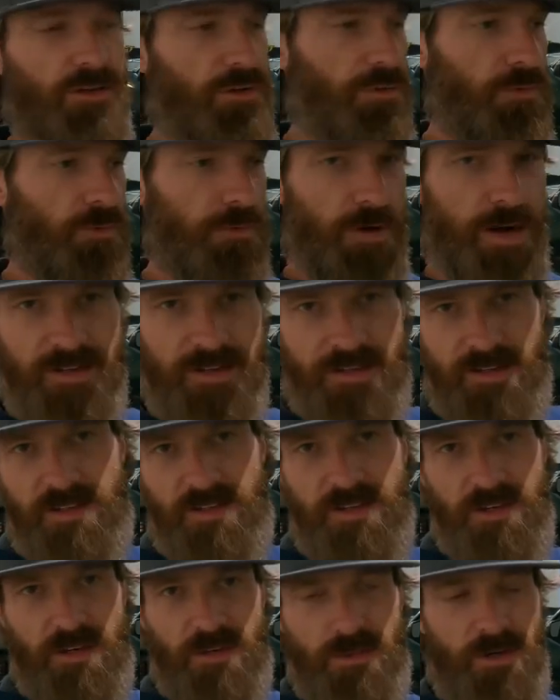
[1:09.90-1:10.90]
they're great to
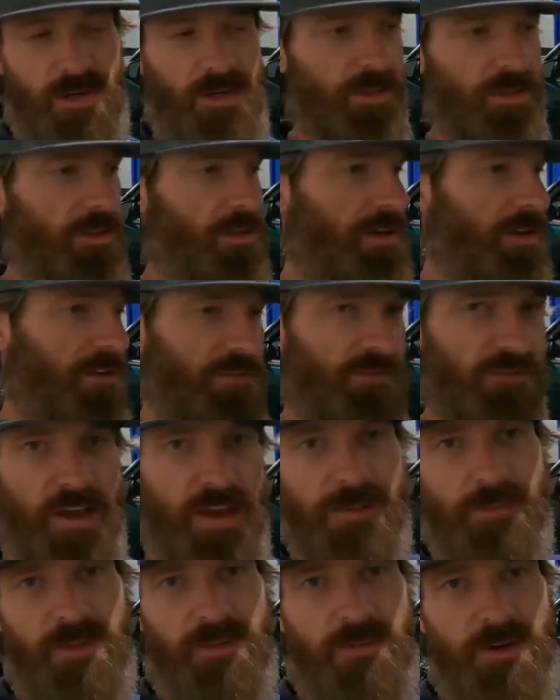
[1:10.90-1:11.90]
deal with,
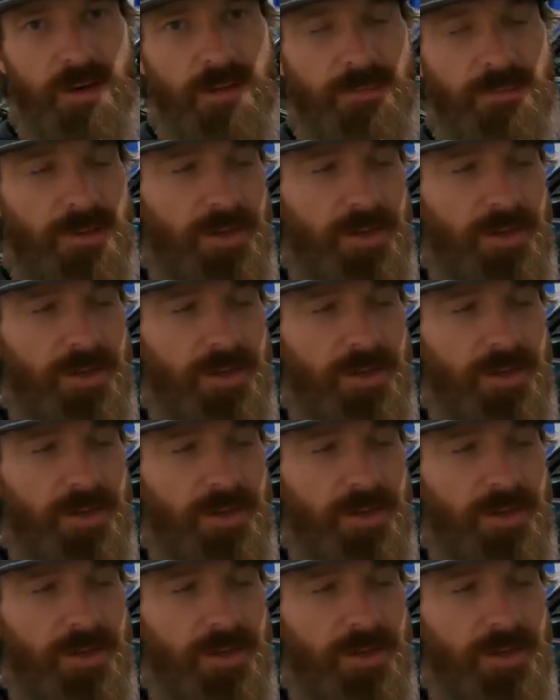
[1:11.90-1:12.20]
family run